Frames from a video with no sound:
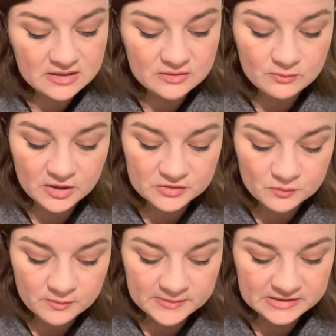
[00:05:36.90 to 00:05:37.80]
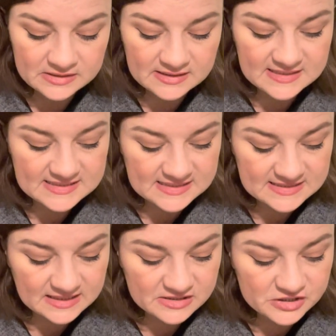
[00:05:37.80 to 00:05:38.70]
The word woman is in
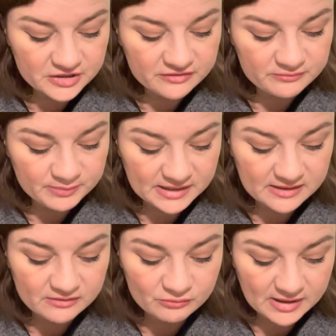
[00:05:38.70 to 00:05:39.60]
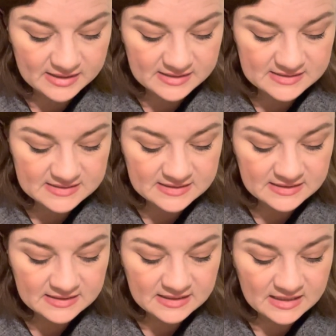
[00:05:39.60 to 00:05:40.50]
danger of being erased,
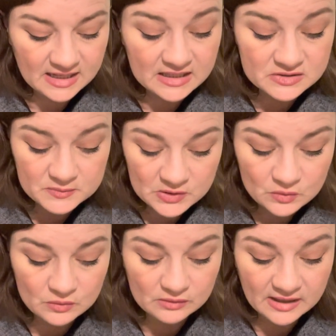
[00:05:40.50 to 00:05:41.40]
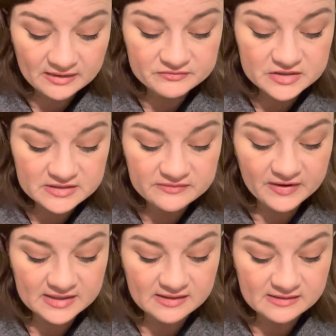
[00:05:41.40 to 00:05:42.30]
and we all have to
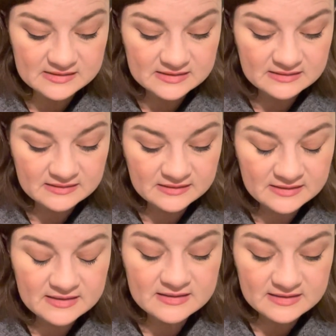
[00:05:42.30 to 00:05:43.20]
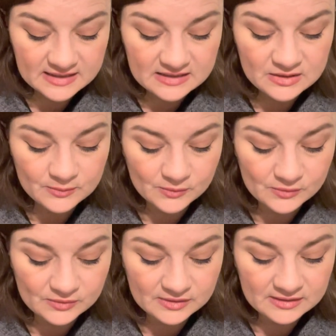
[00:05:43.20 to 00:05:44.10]
defend it. Thank you
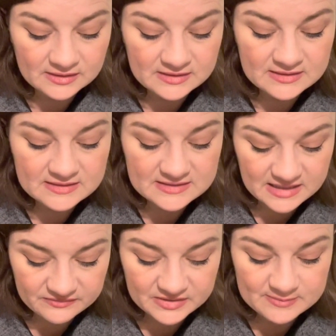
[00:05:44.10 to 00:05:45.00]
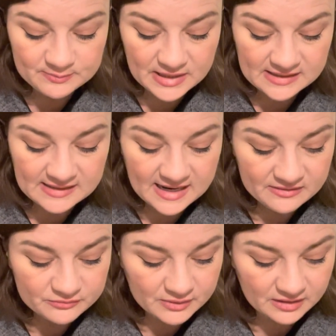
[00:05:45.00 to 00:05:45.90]
all. David
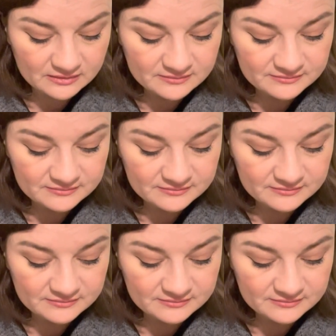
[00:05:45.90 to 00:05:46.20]
Blencathra.